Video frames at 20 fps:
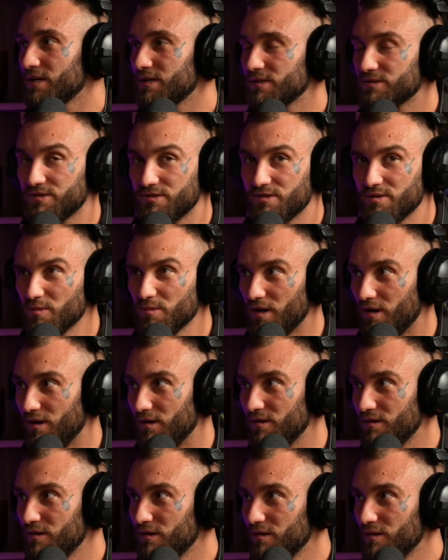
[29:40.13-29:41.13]
I says, you what?
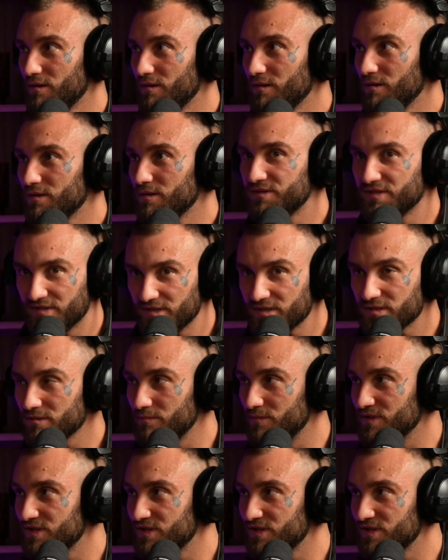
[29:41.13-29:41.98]
He says, hit him.